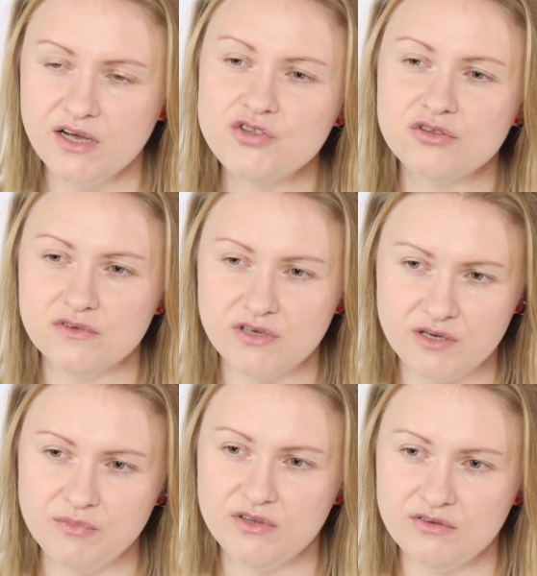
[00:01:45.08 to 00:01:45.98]
try to
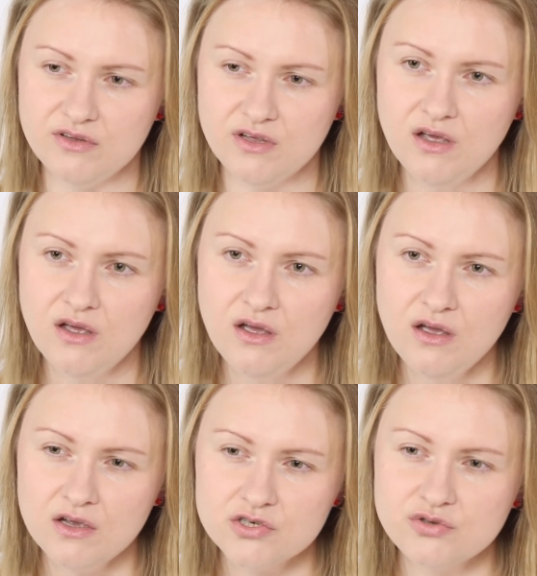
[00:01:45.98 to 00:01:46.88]
do their best to
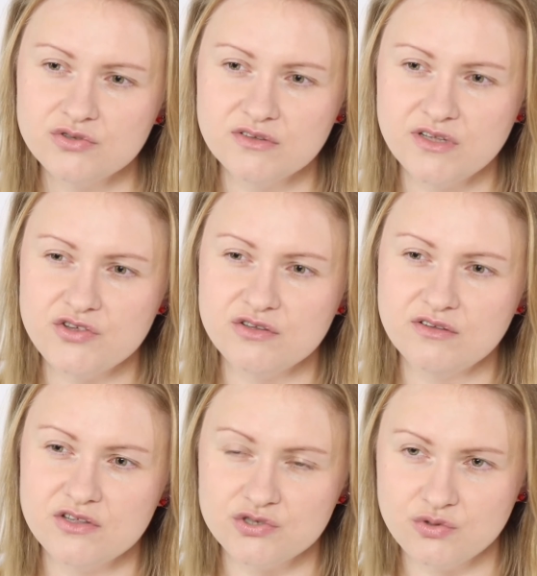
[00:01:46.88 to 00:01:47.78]
achieve prolonged
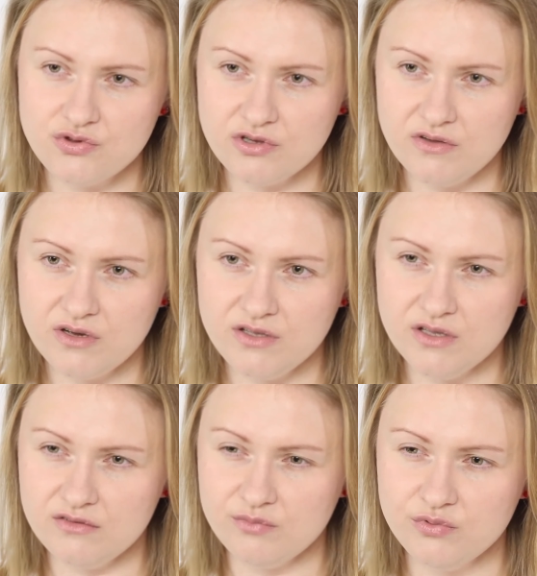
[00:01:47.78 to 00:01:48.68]
remissions.
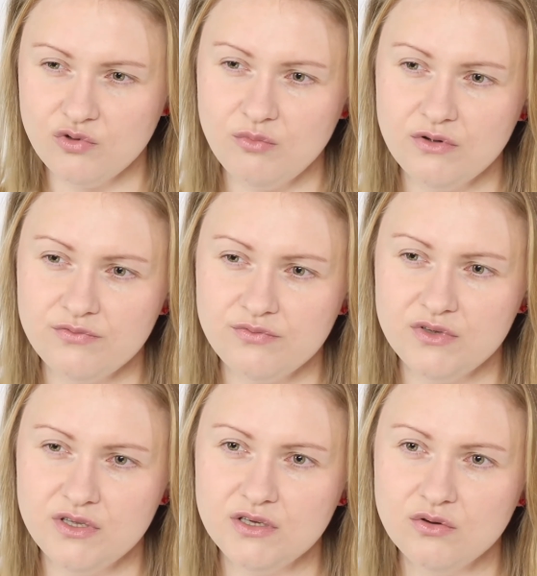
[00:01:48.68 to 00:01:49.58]
What does it
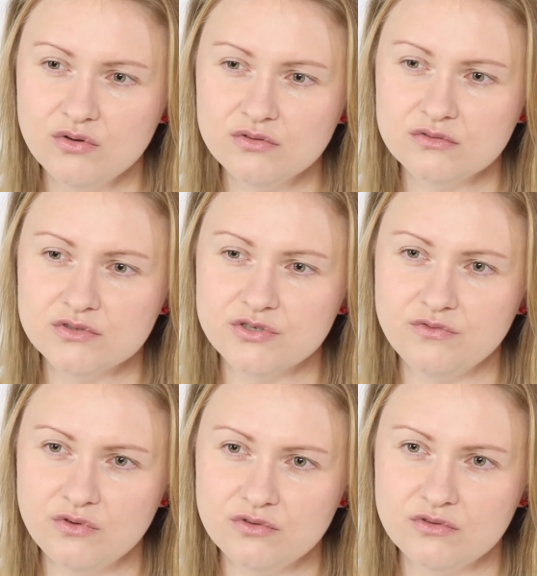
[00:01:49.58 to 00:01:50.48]
mean? It means that
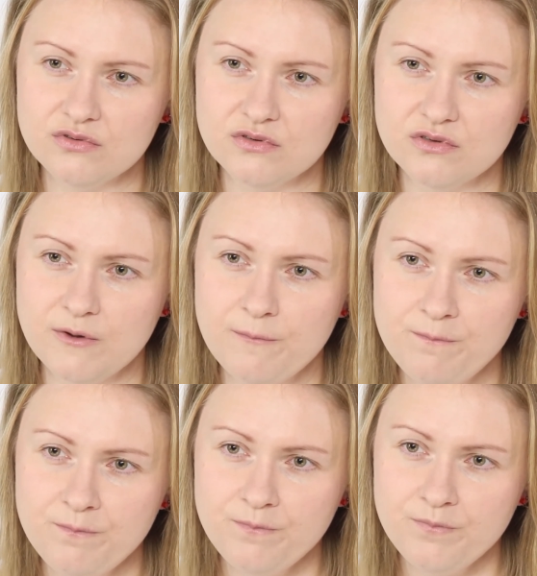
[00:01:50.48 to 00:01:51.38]
a patient
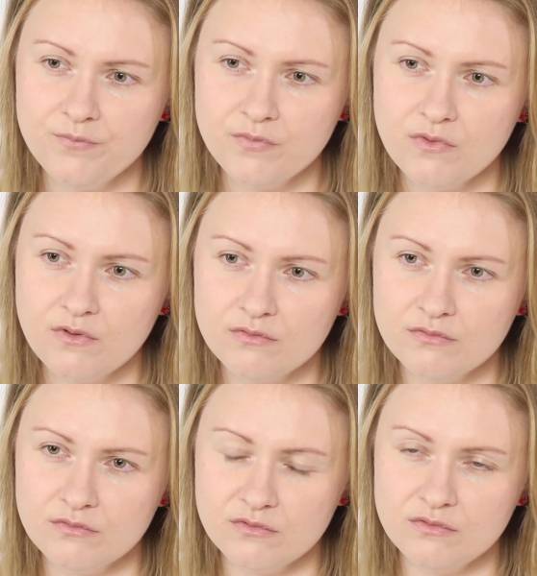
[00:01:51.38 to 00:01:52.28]
doesn't have any
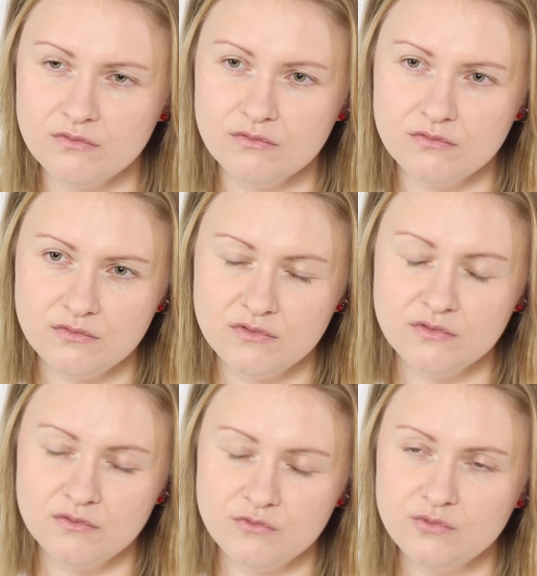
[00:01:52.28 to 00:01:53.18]
relevant symptoms
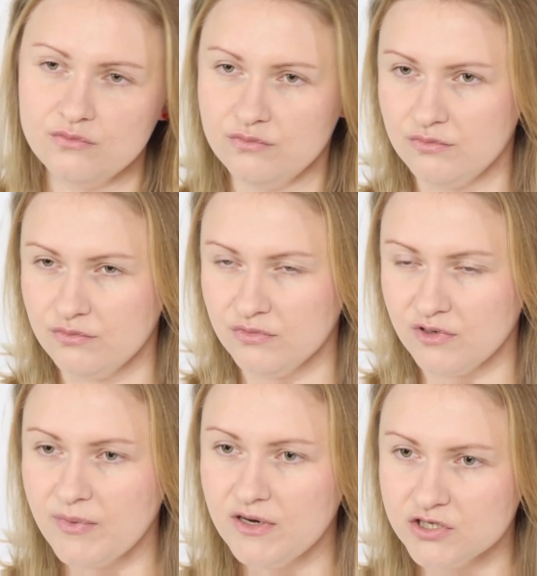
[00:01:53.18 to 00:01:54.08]
and they can
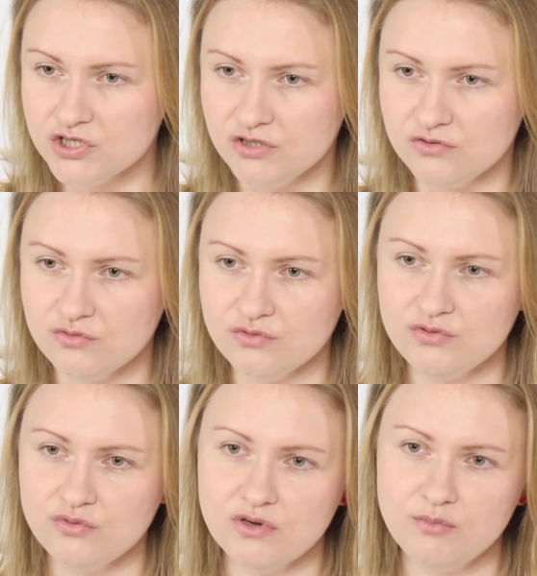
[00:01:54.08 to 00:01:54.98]
live a quality
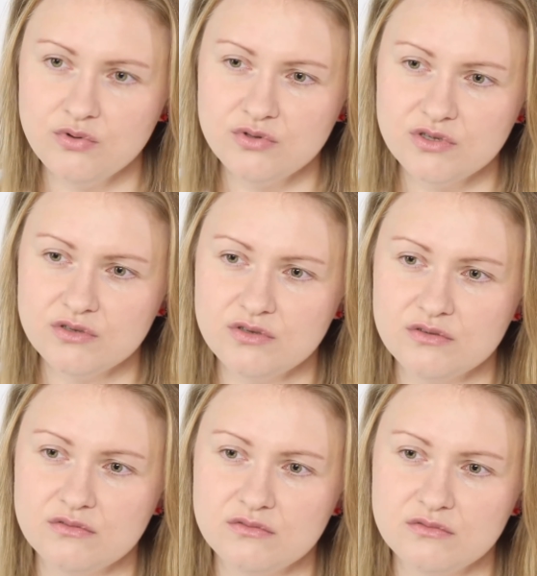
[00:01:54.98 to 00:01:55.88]
life. They
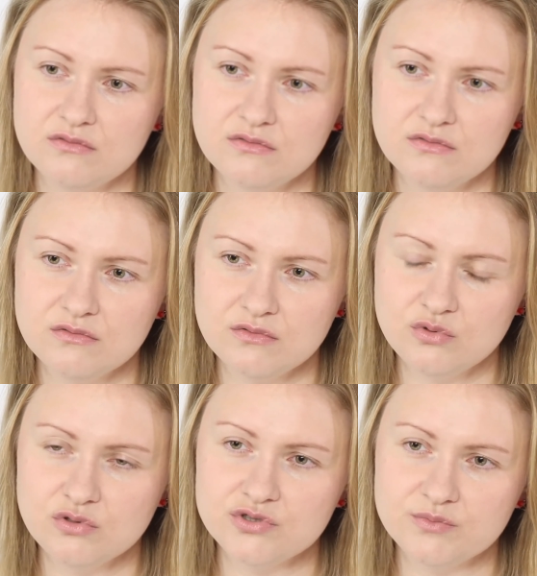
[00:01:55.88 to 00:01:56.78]
work and
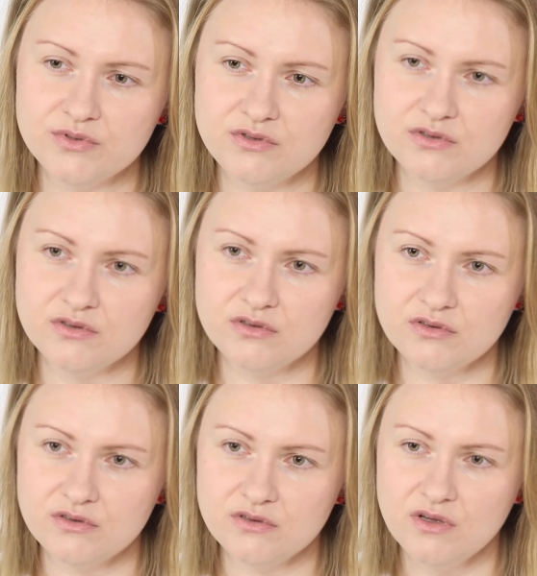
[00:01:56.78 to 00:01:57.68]

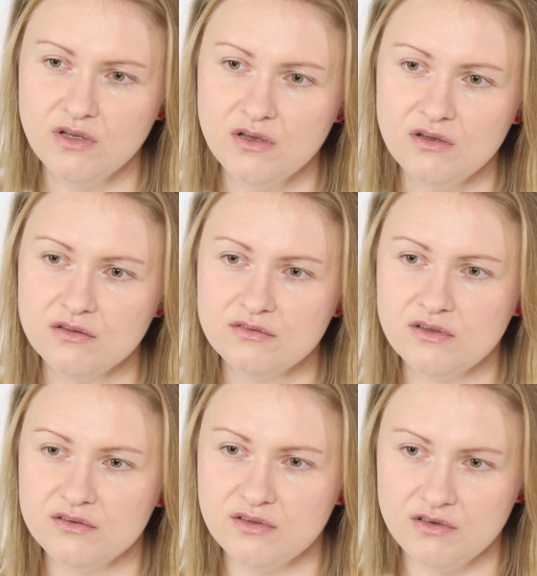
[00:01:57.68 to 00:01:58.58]
they
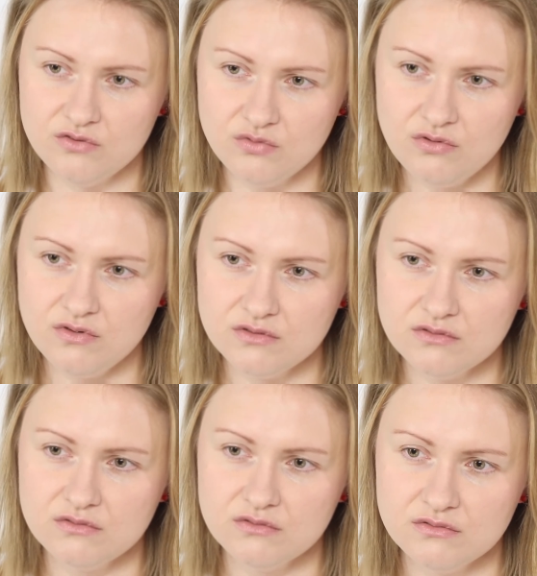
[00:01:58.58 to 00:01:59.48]
socialize with
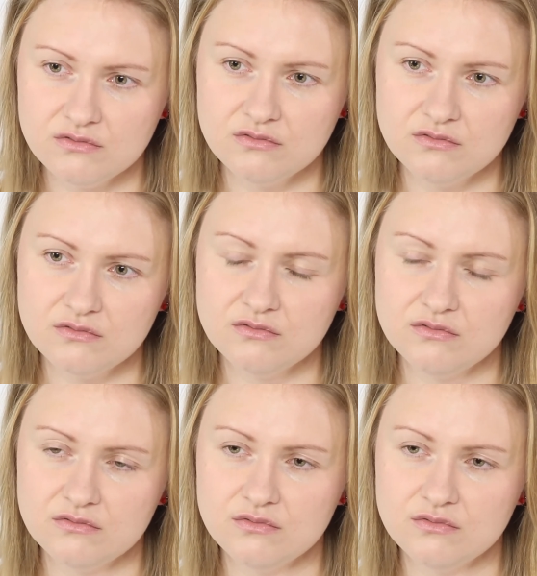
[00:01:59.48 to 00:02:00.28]
other people.